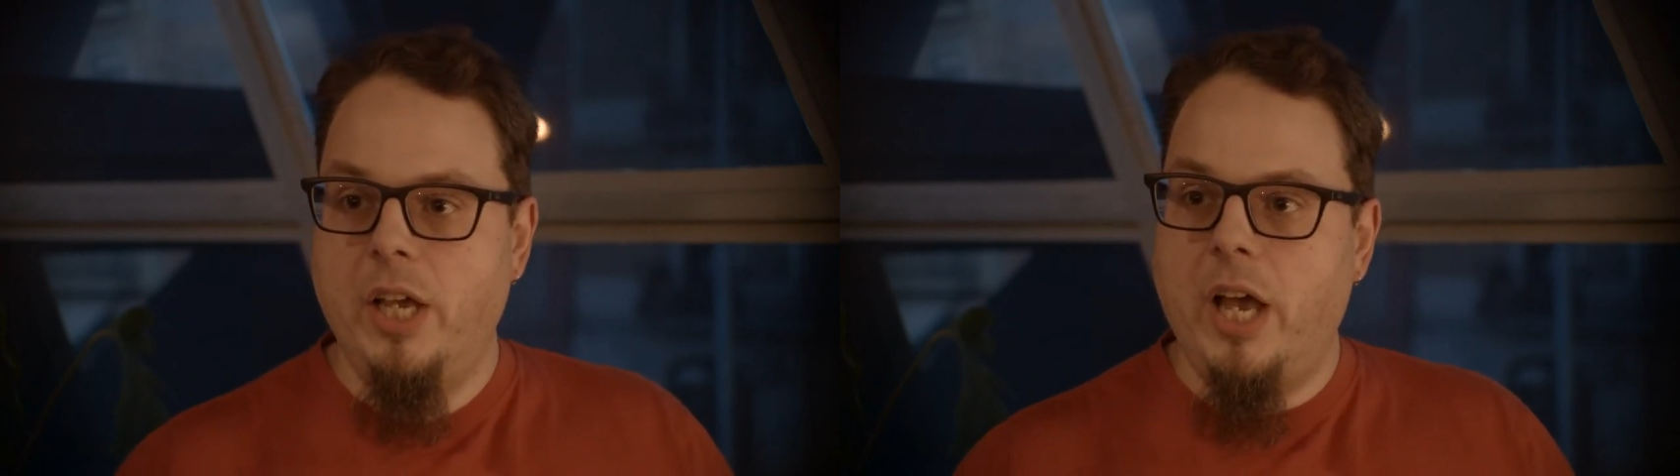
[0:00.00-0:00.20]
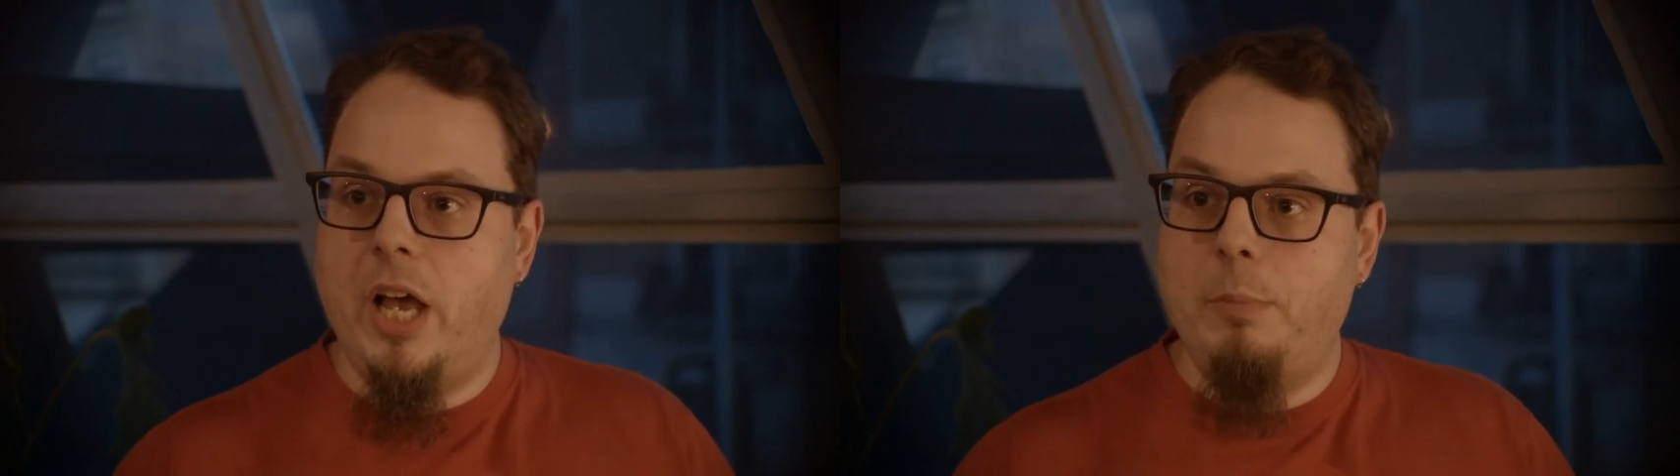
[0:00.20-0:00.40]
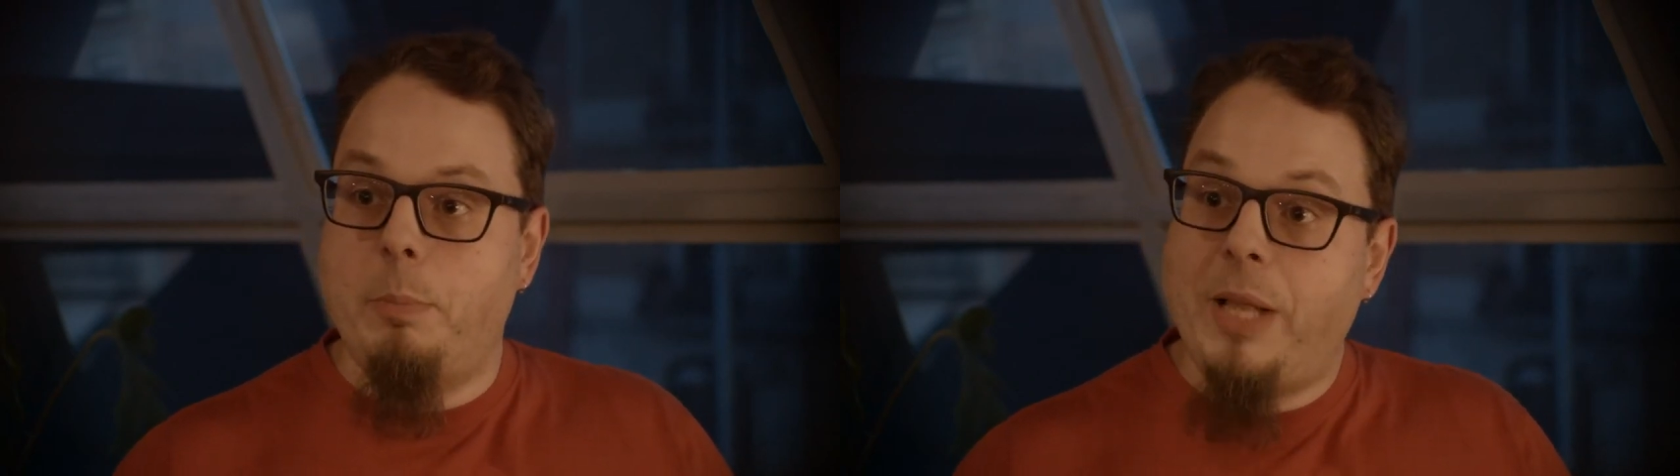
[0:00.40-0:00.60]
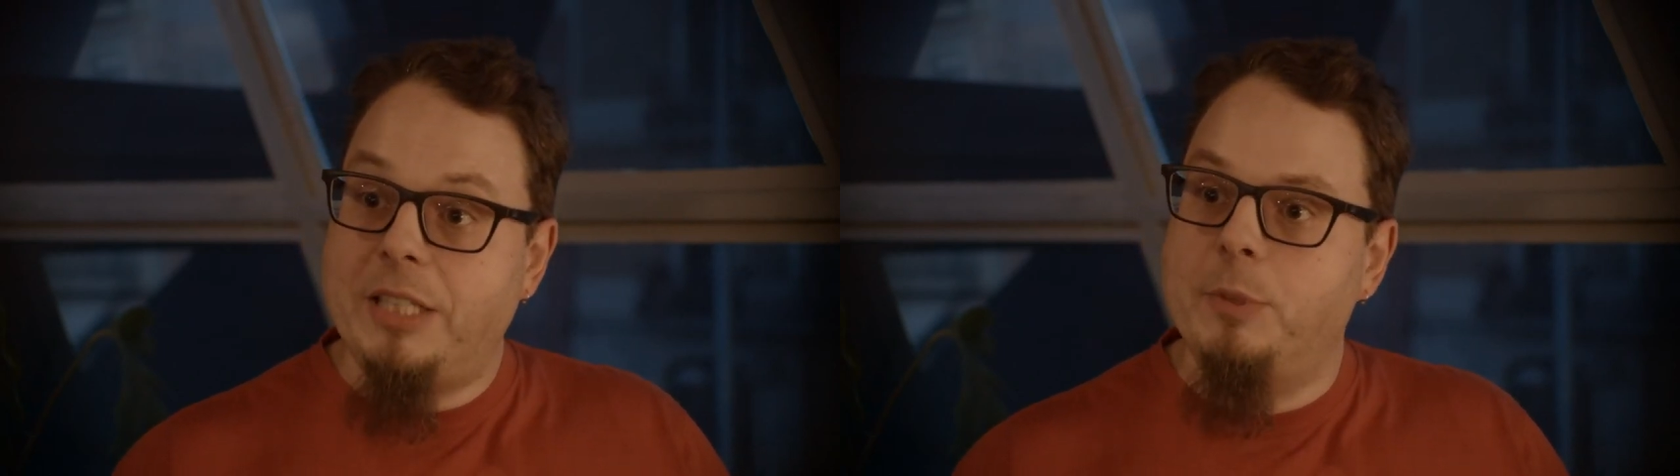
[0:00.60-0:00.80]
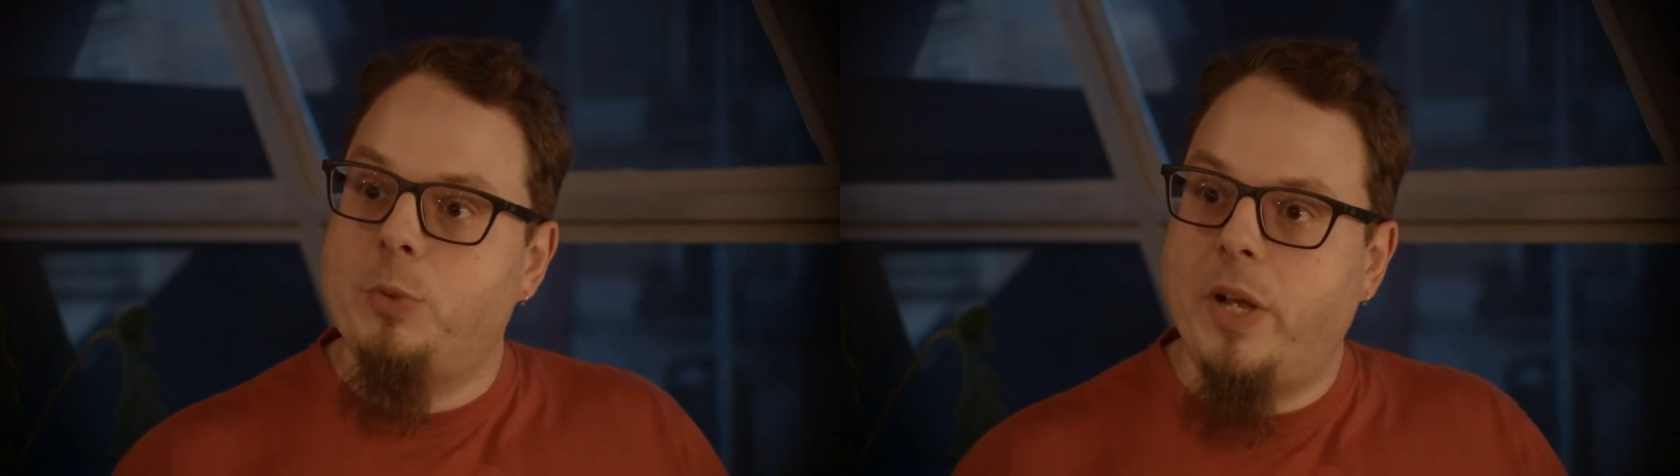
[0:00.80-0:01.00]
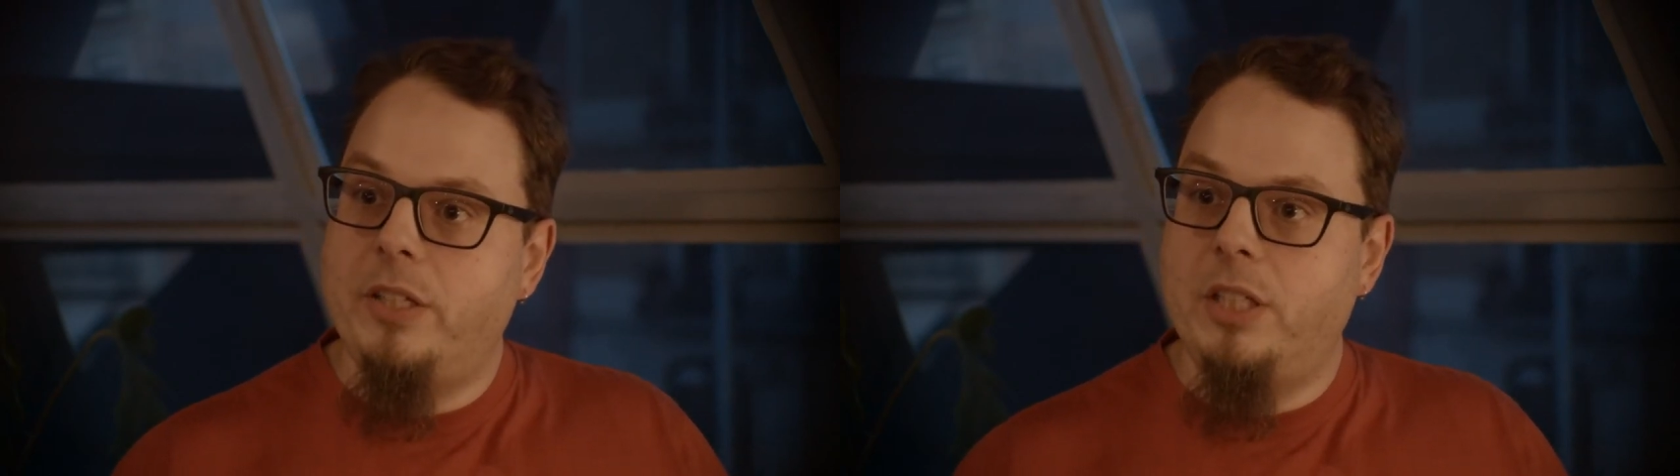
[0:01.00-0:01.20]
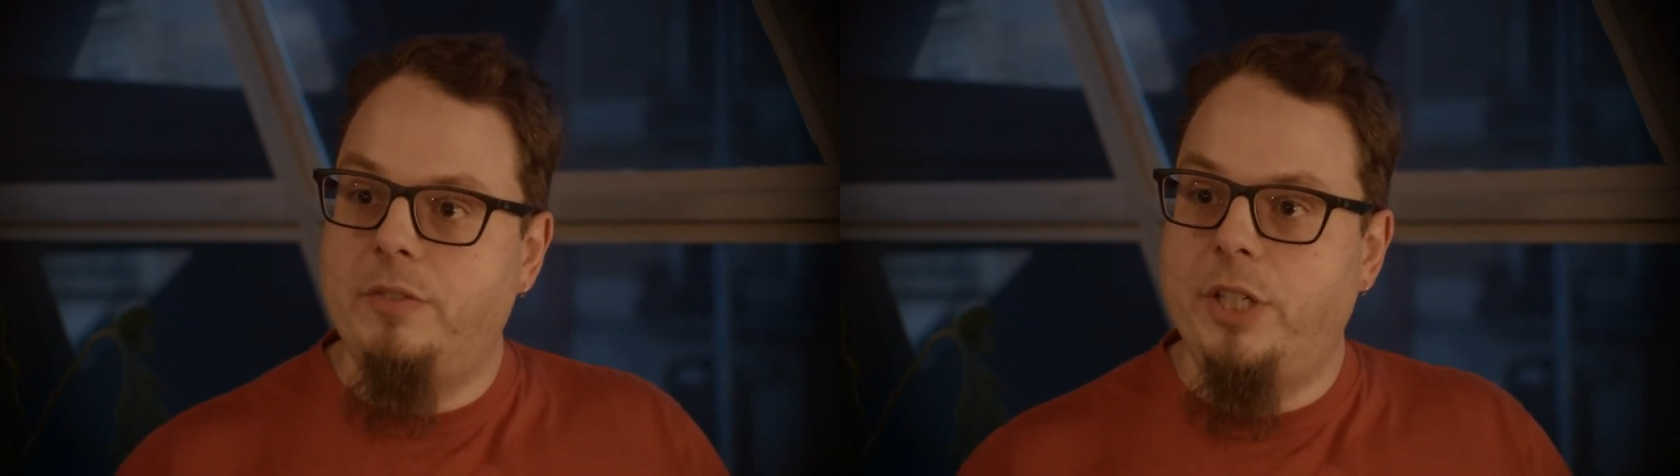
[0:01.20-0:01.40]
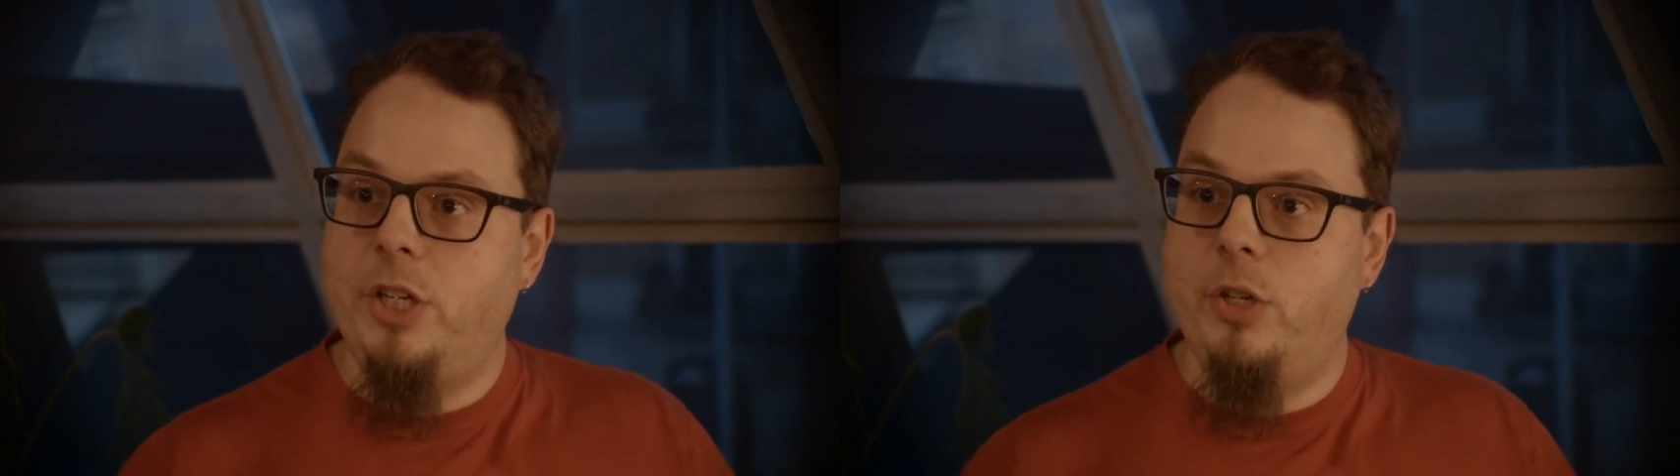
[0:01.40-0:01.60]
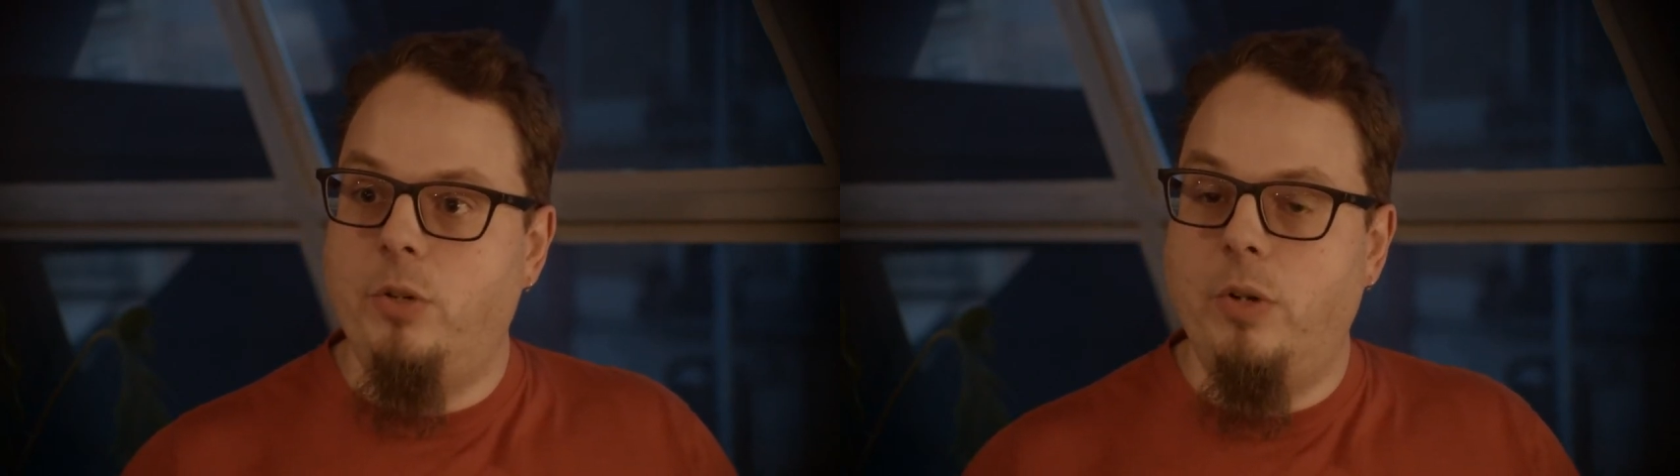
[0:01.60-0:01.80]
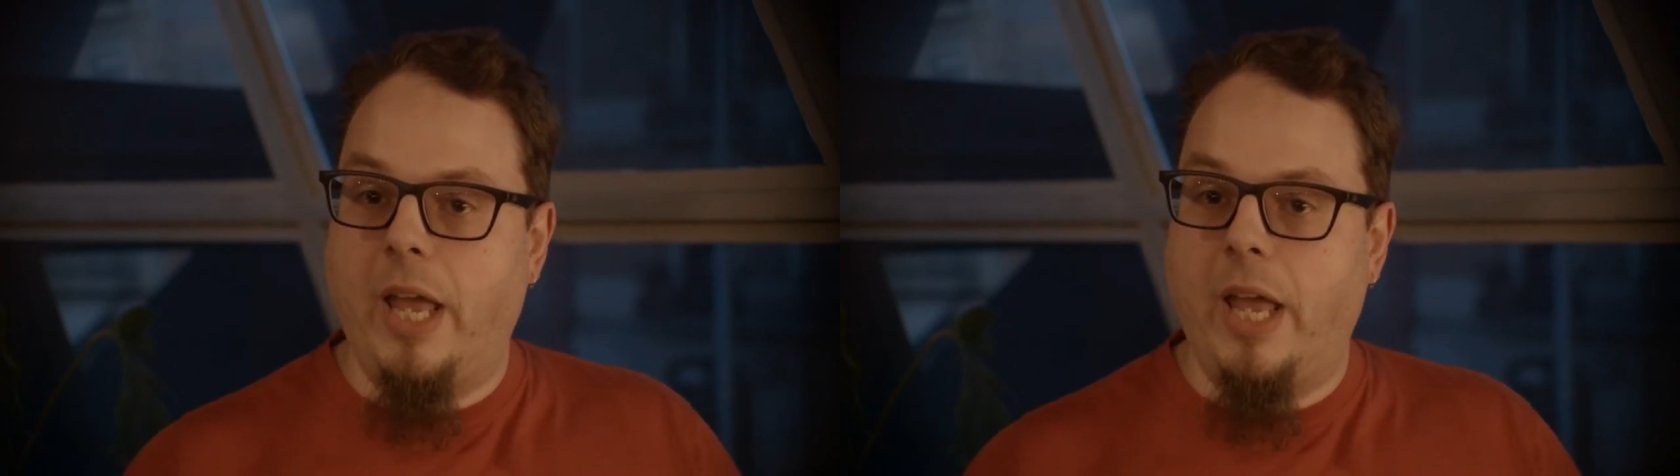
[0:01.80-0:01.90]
But Plasma is relatively new,